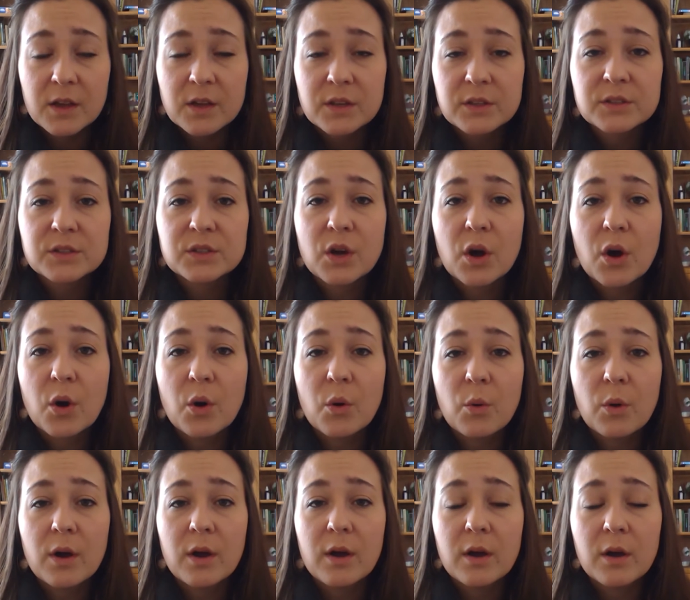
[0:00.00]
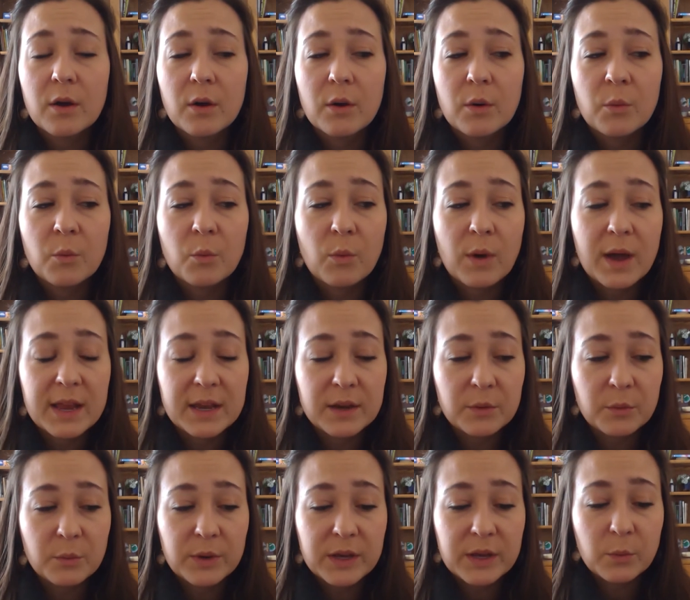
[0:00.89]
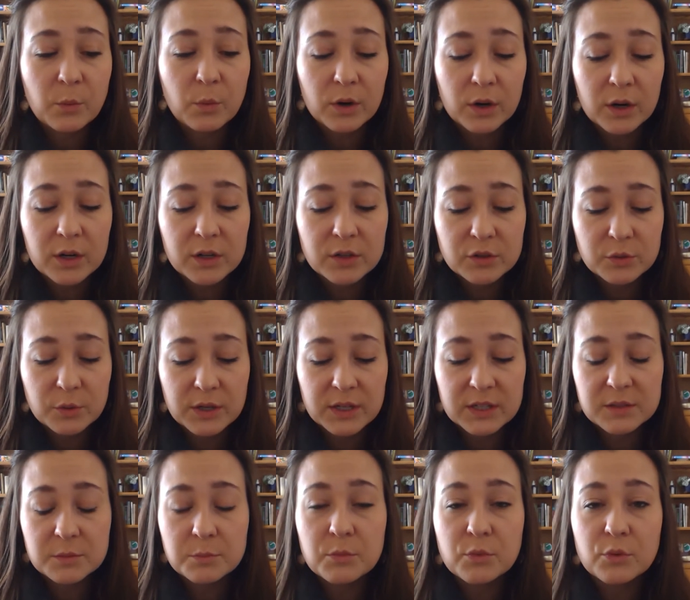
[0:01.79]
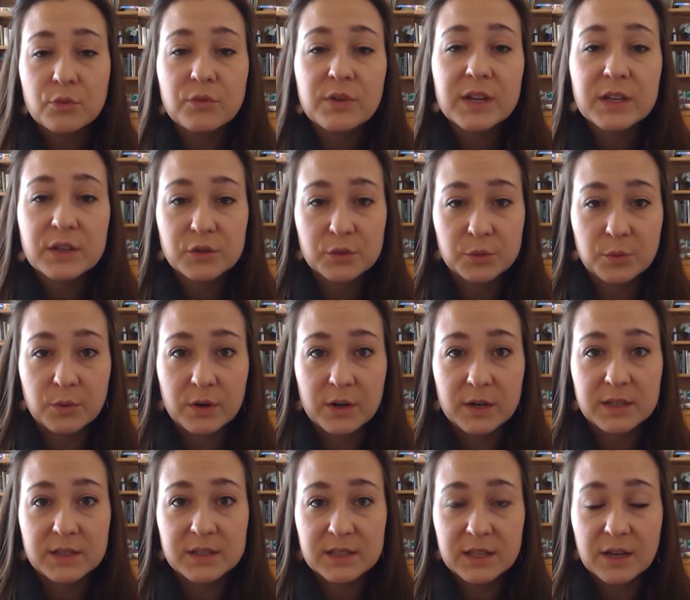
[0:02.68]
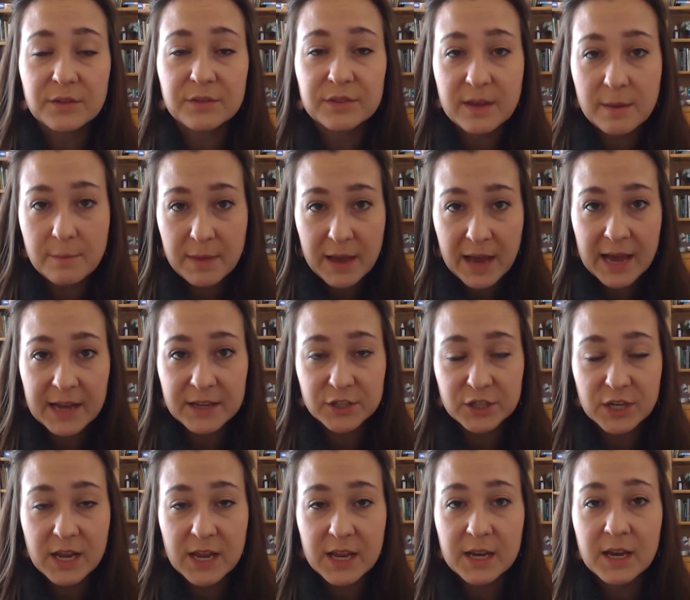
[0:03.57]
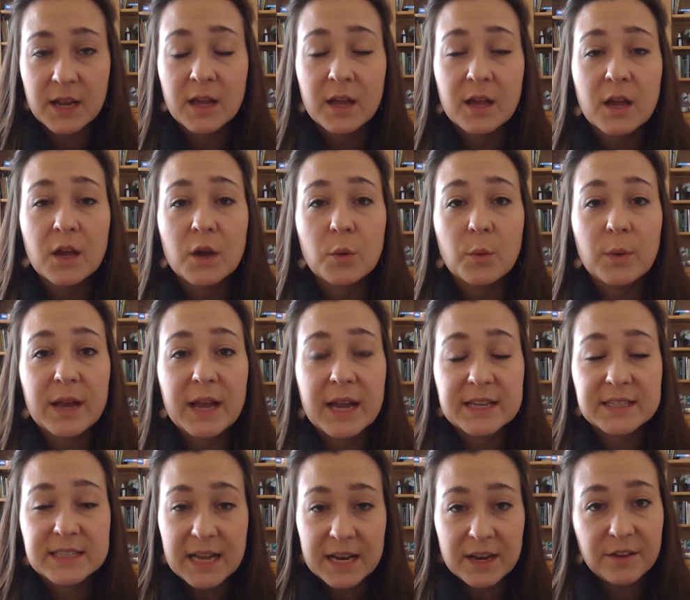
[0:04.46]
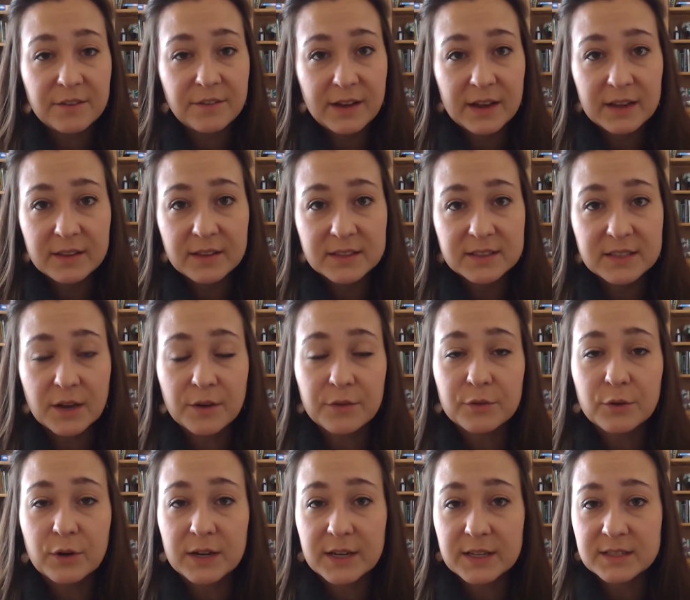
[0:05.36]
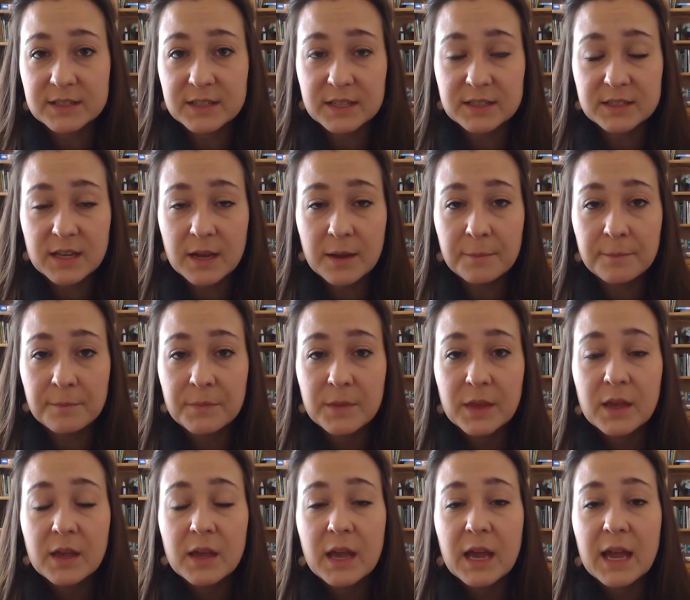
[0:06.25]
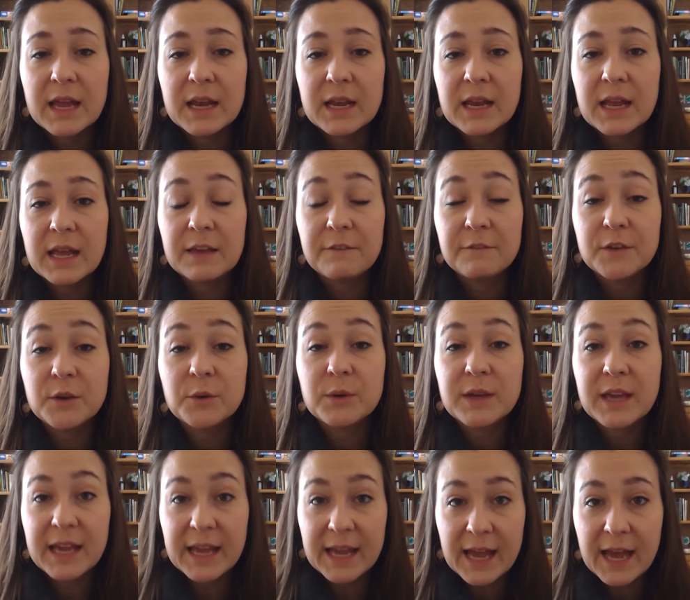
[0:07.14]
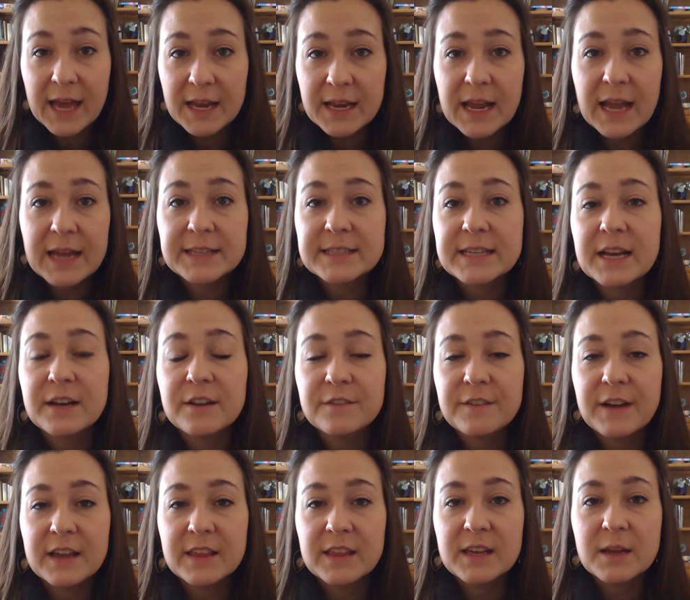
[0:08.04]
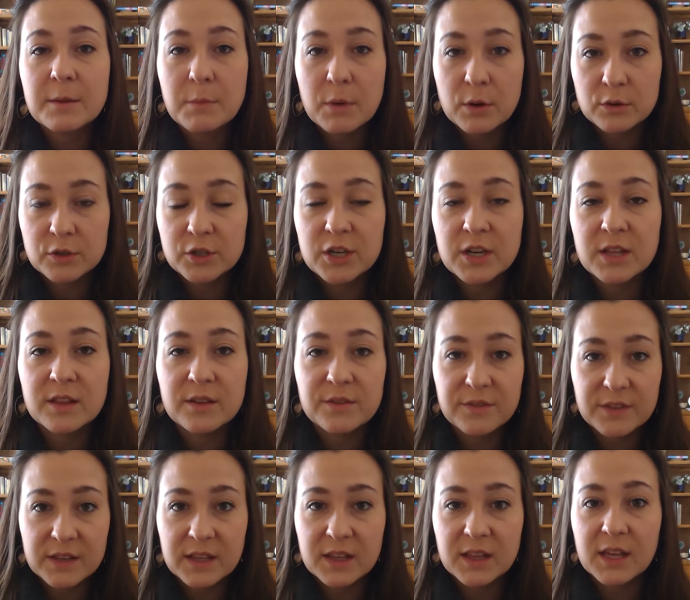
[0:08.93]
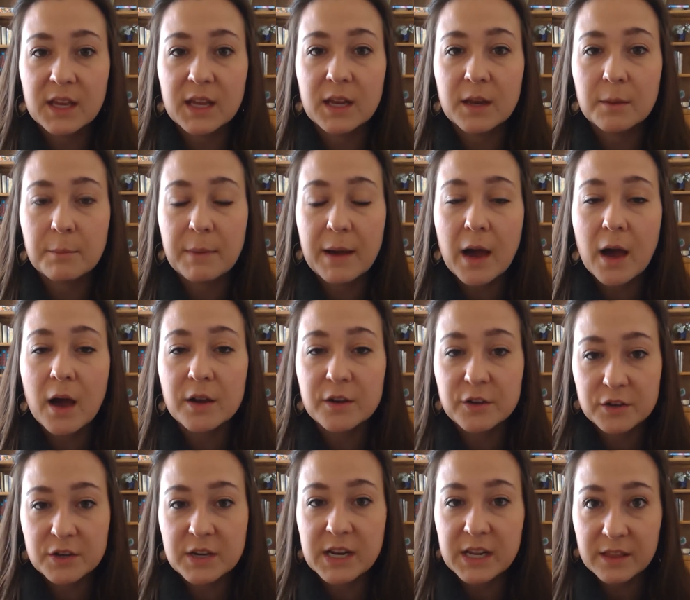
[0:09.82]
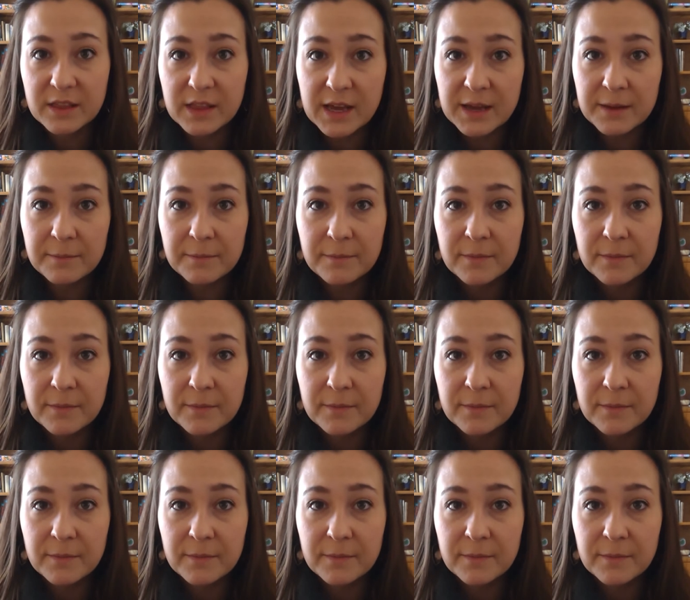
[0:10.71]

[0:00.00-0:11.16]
So when we work towards moving towards self-compassion, we identify the self-criticism, and if you can, identify the emotion and the feeling underneath it.